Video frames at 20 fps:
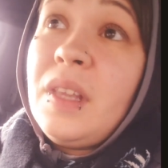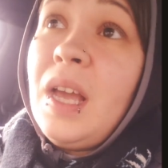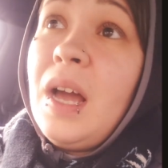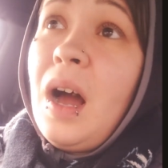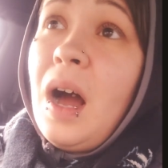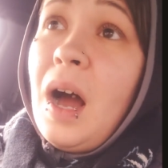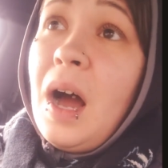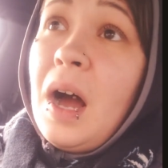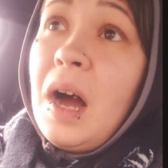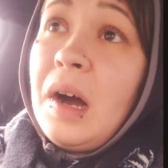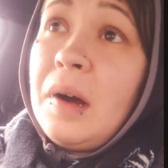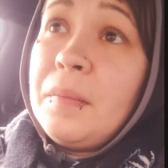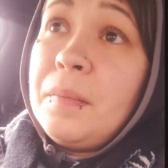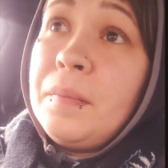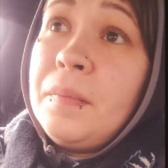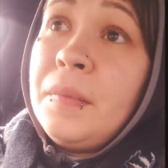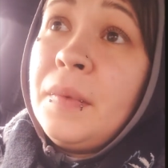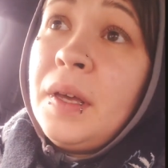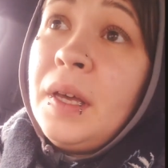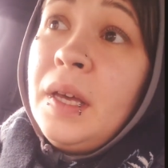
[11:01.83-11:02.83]

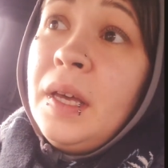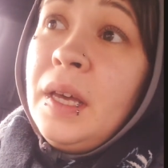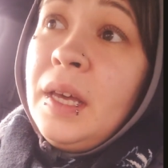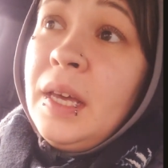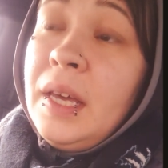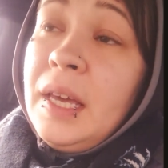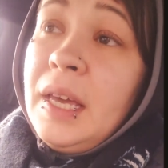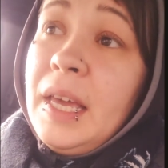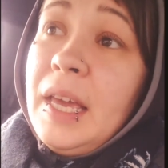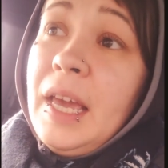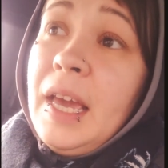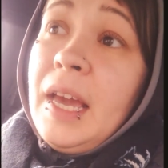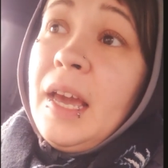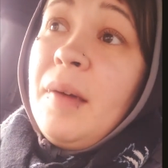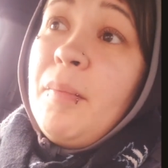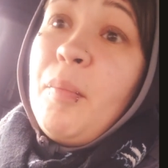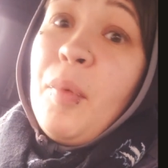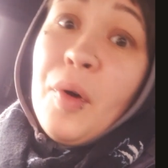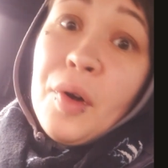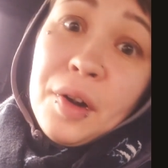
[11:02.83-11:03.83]
and
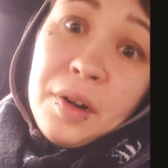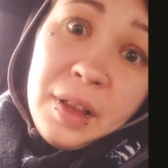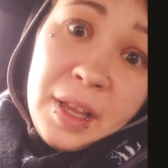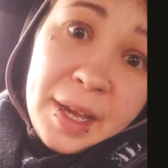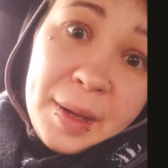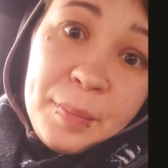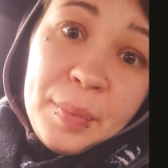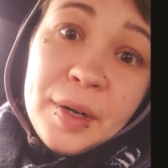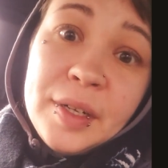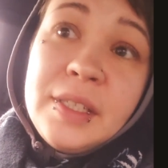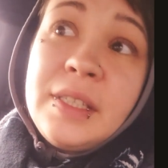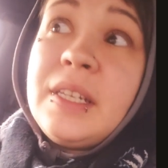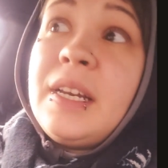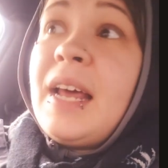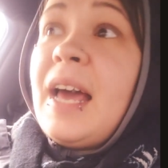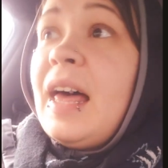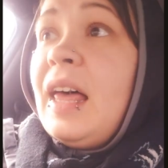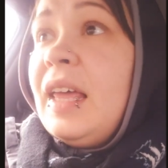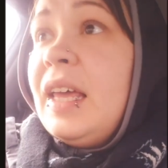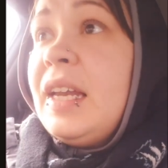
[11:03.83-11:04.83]
borderline
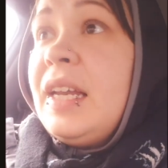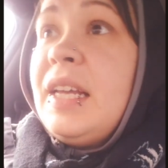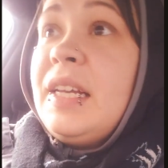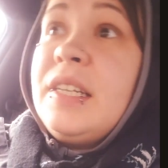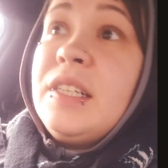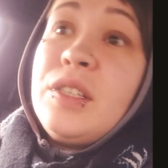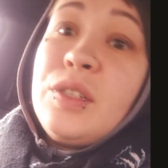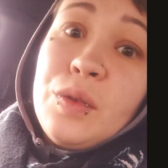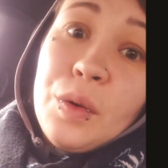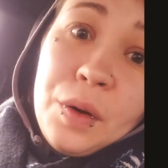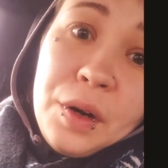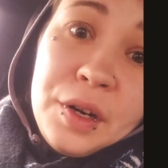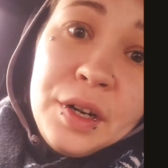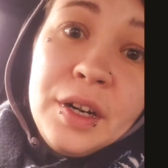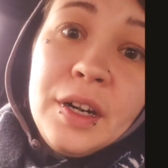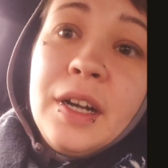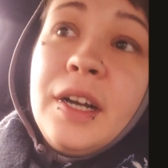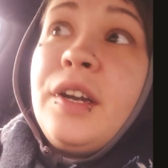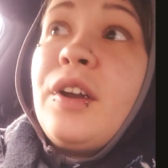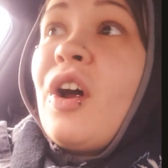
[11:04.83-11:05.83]
personality
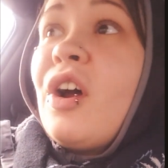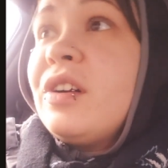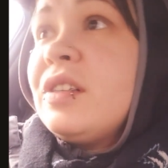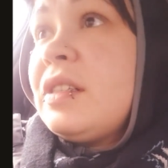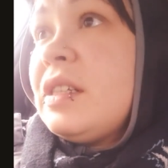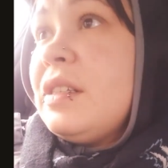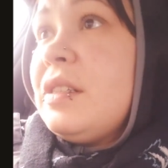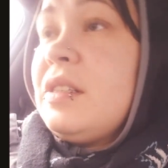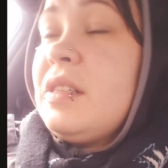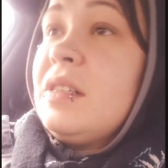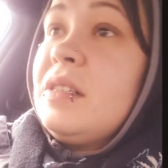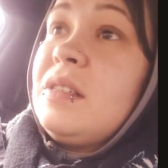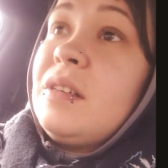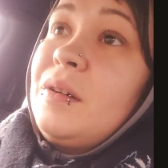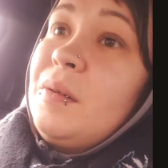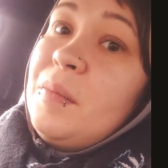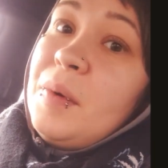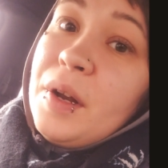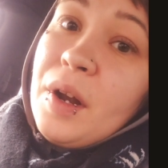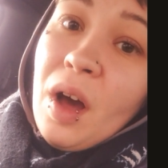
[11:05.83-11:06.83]
disorder and
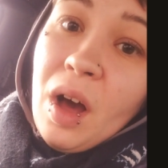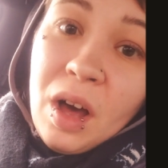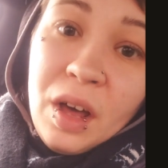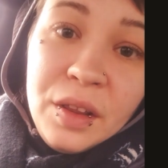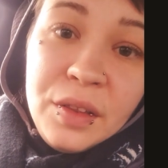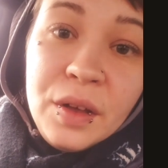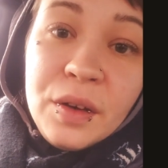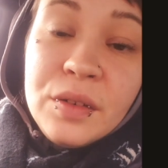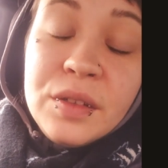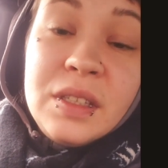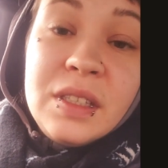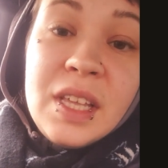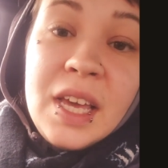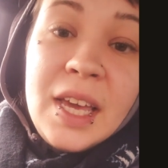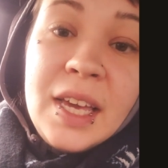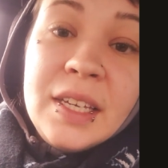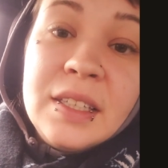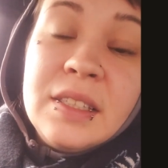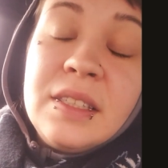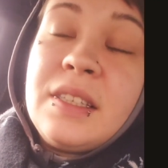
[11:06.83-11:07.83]
narcissism and all those
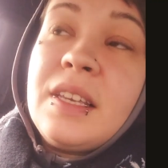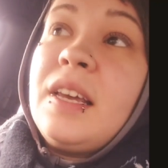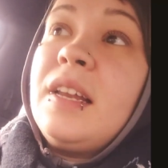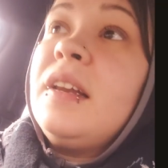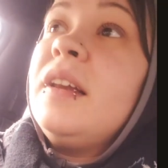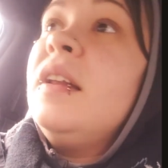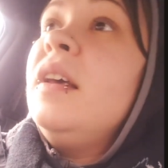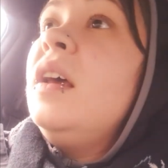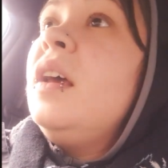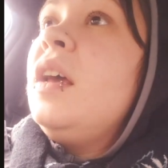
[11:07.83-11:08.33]
things. And,